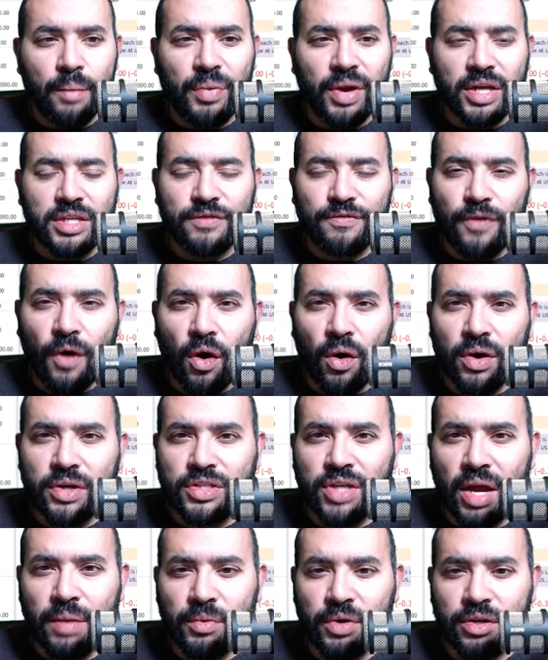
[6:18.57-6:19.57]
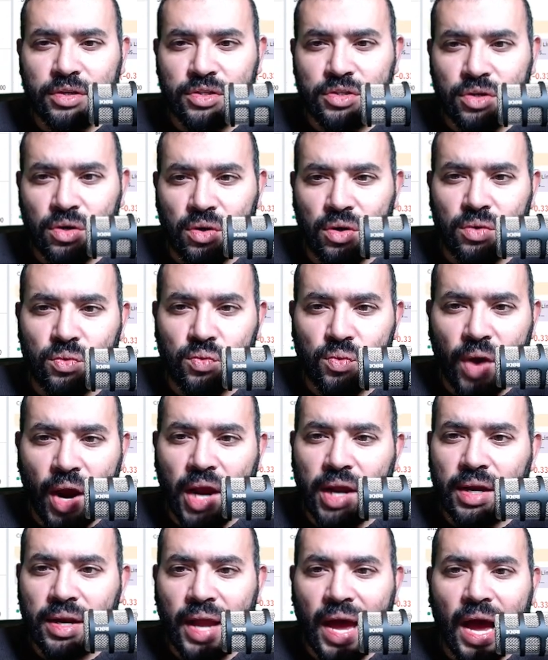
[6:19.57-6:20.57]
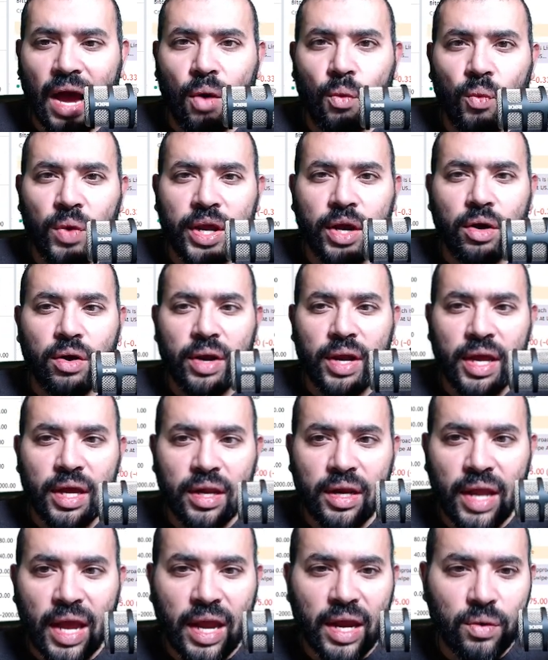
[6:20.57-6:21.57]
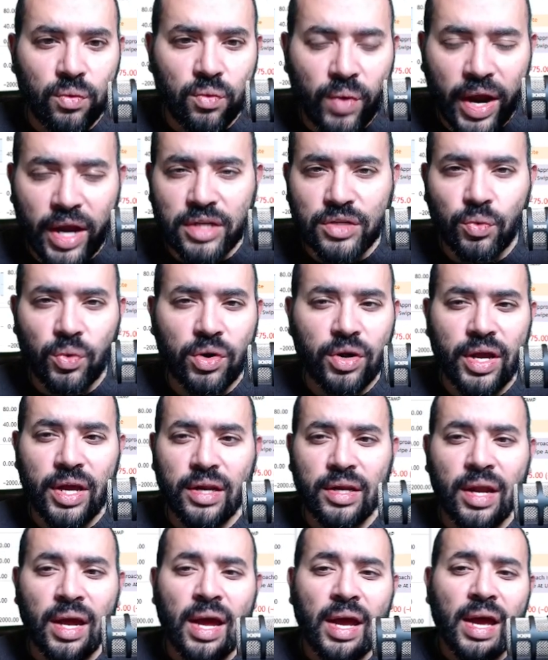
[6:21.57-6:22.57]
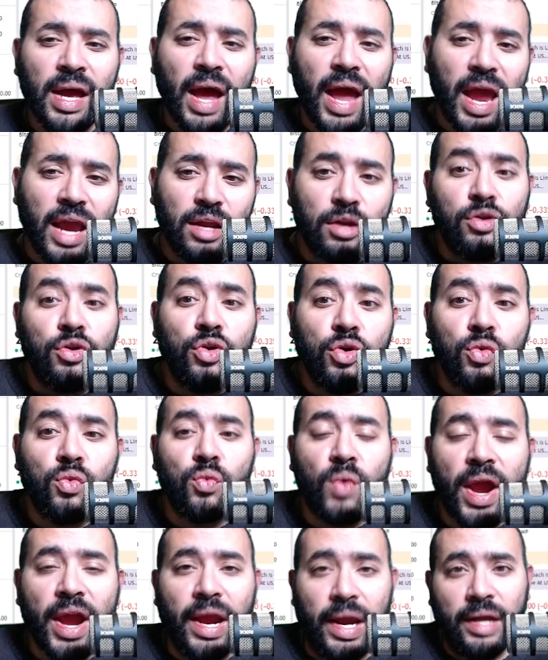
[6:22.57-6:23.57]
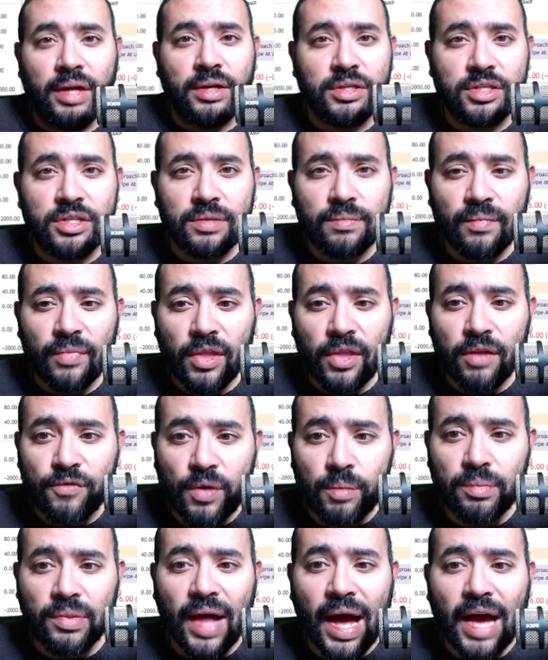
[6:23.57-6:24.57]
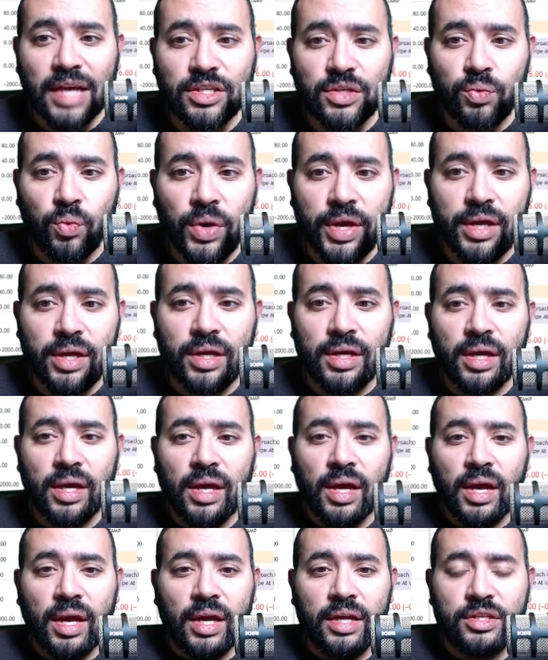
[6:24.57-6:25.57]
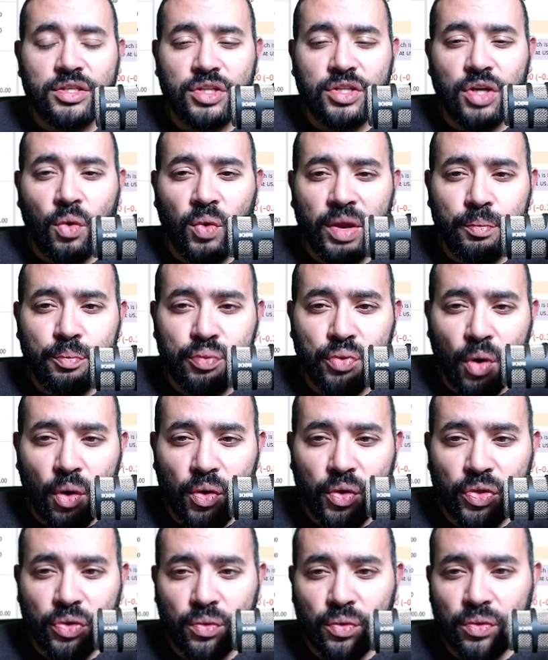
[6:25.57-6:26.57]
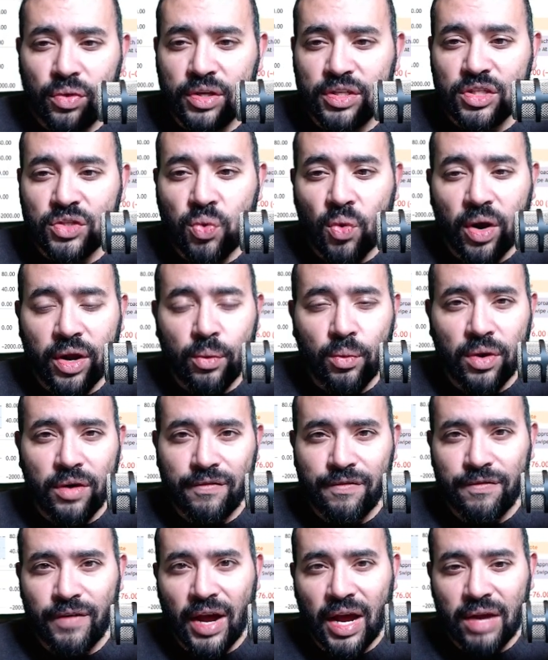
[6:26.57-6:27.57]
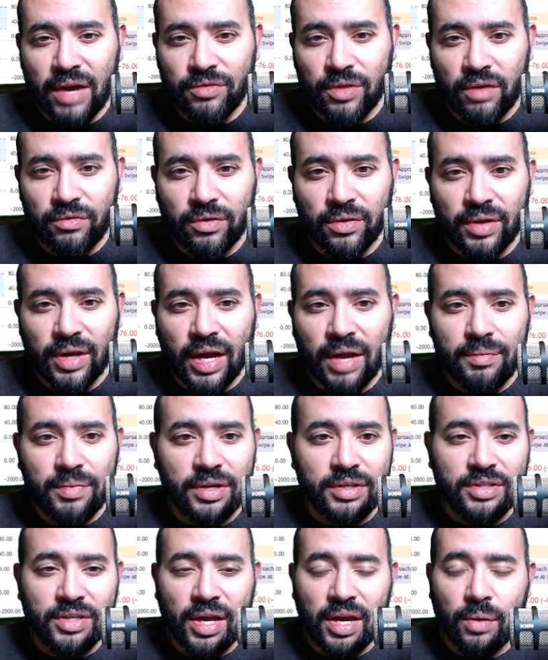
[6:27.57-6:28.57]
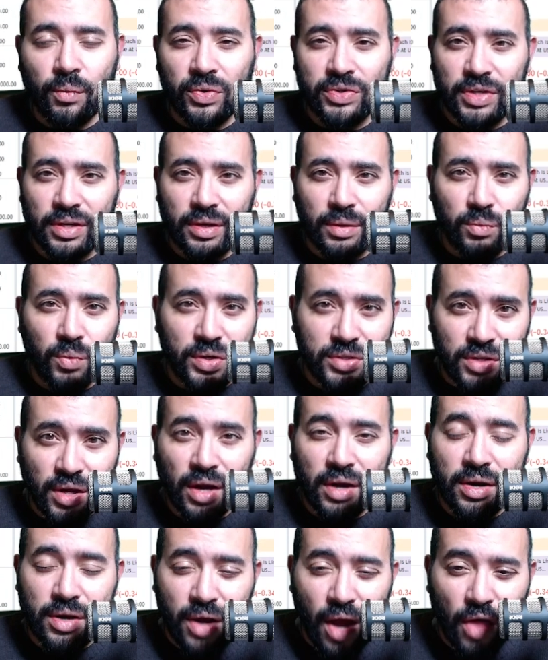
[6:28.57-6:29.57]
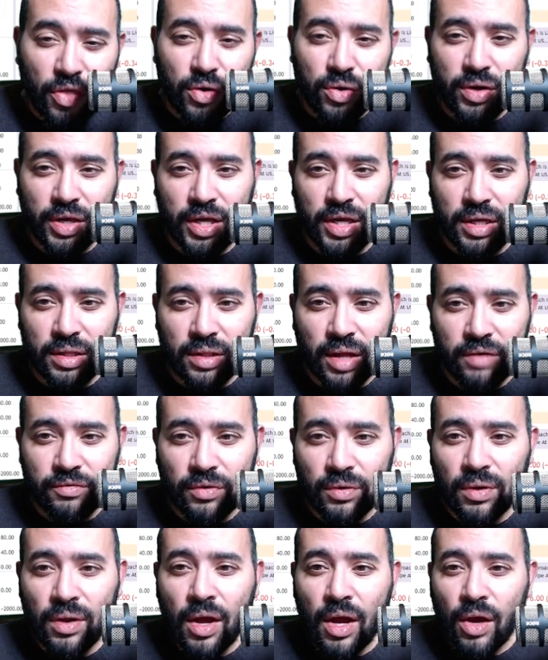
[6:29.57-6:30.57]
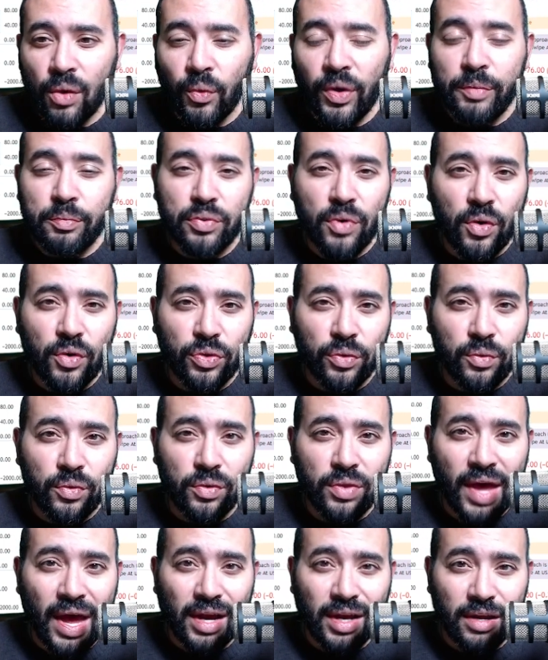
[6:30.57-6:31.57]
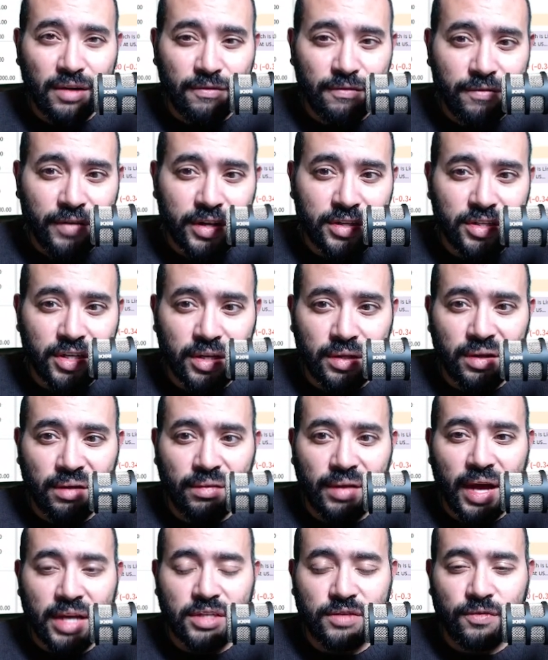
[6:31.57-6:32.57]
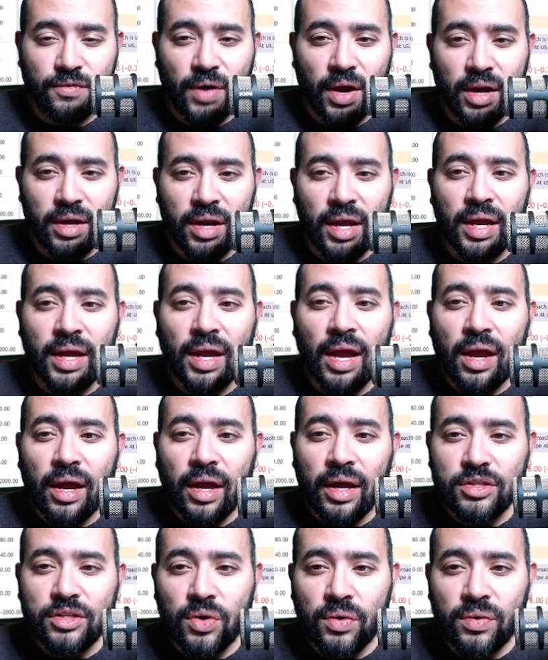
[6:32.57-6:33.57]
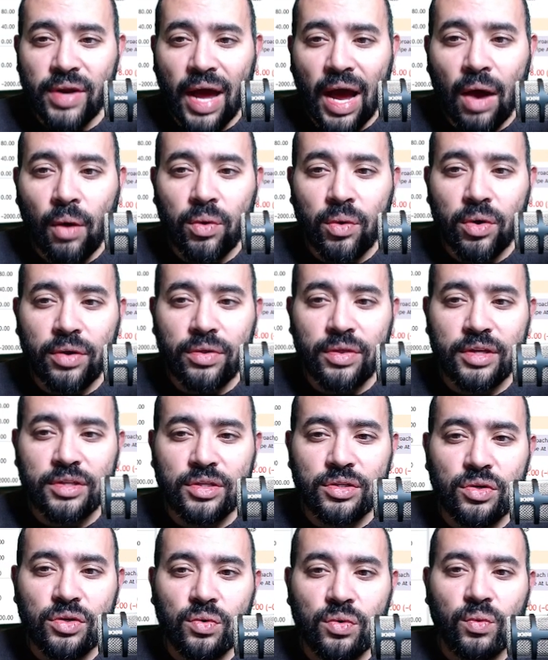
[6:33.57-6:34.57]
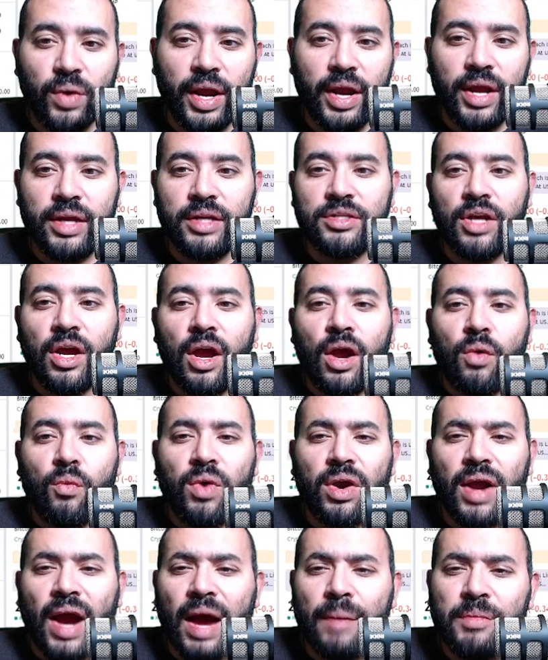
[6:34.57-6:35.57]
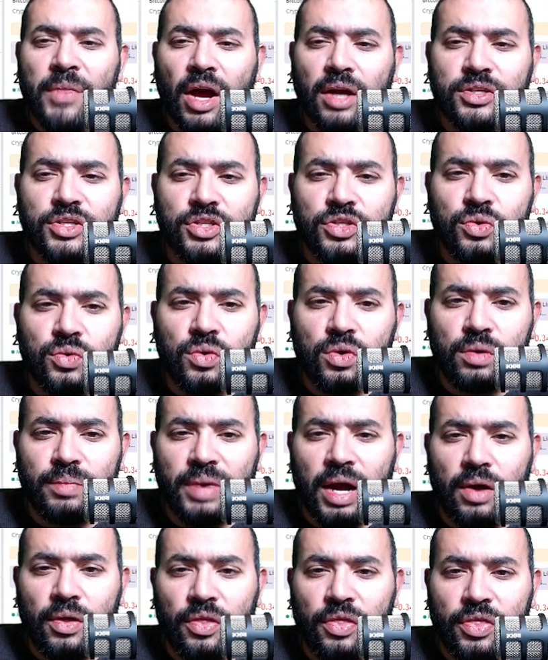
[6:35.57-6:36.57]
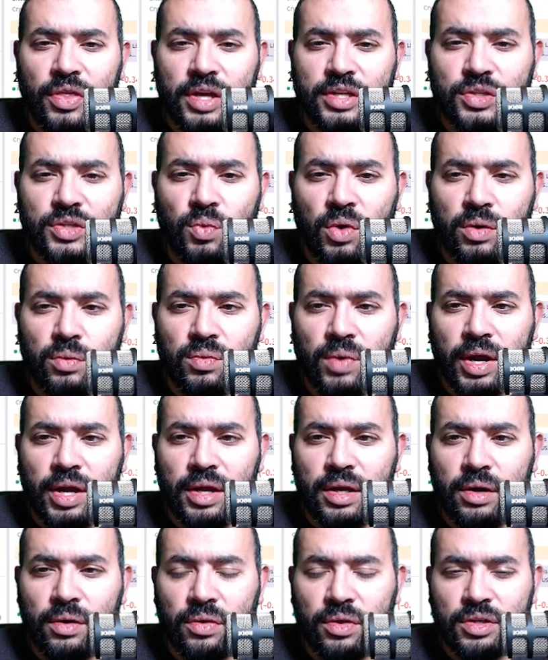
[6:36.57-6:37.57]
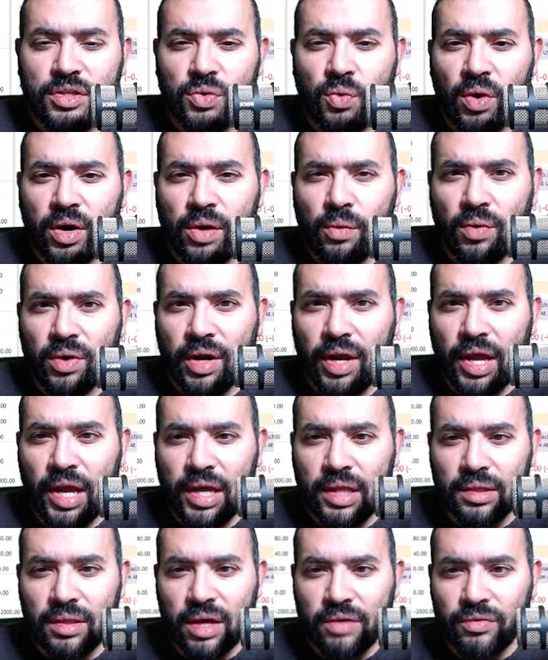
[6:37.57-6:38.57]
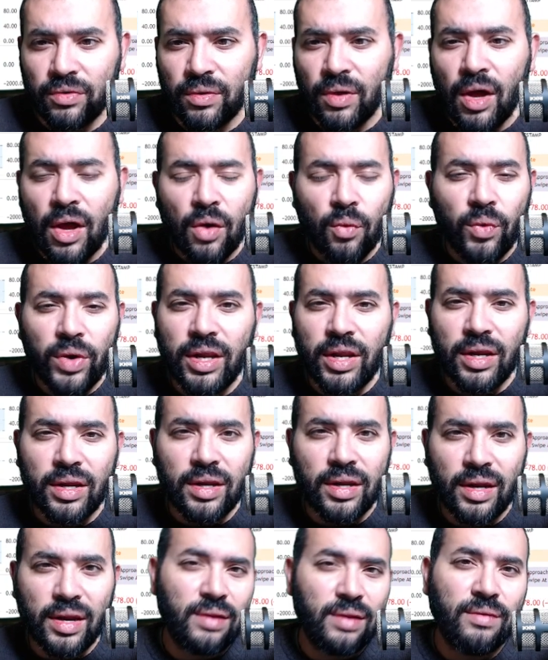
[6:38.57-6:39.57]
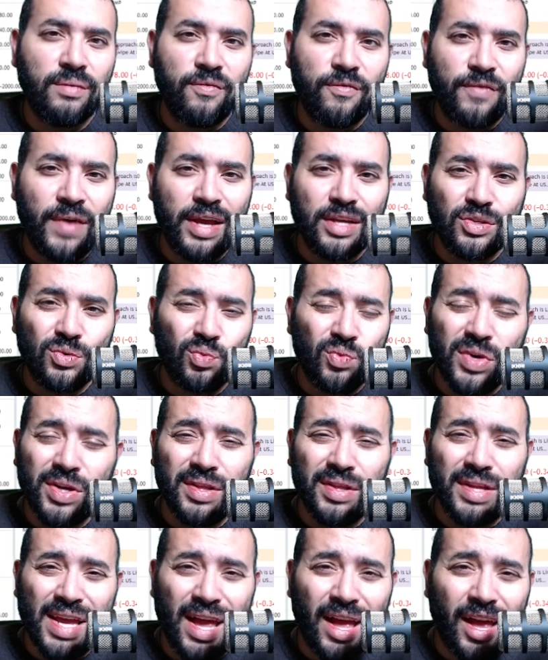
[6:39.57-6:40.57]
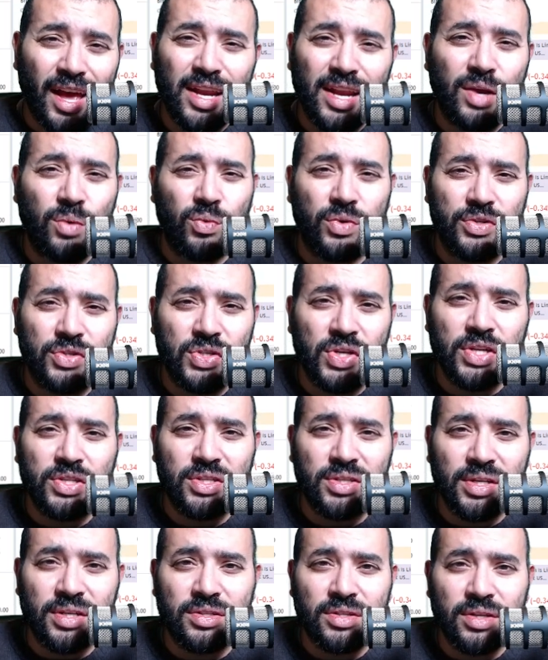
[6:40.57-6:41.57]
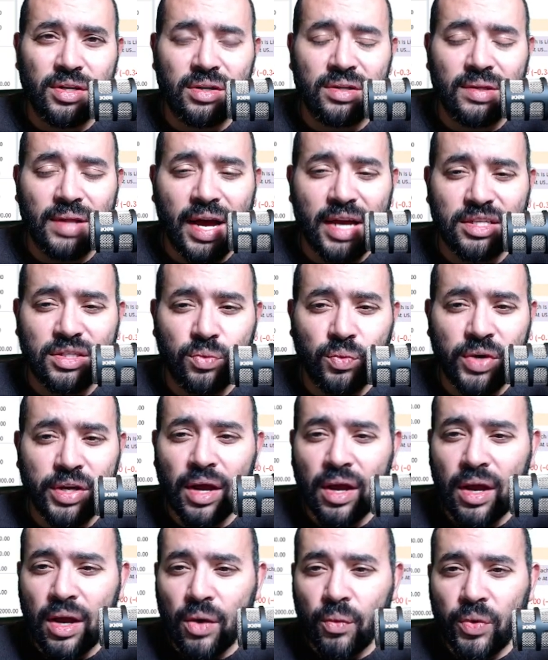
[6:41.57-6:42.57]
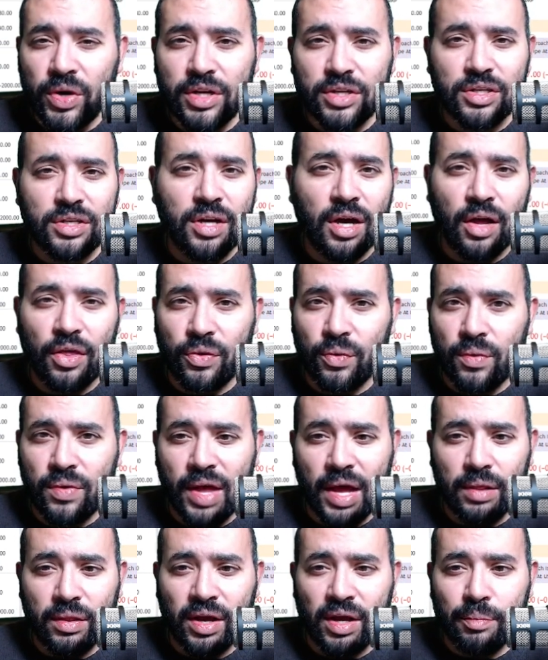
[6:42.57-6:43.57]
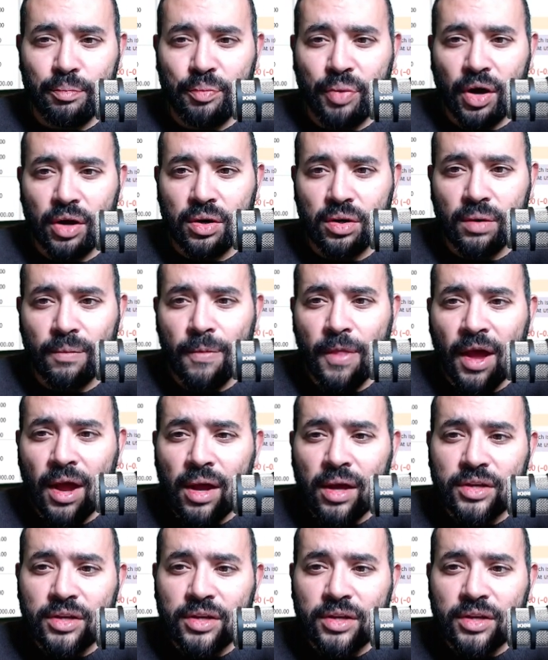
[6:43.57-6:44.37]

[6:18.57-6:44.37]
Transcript: But as far as I'm concerned, right now we are in a range. We're in a new range from last week. And so we broke through this 21.5 level that I've been saying was a, was another key level. We broke through that convincingly last Friday. And so now we're in this new range where I'm not sure about this one right here, the 21.8 level. We didn't face really any resistance there last week. We just cut through that like butter.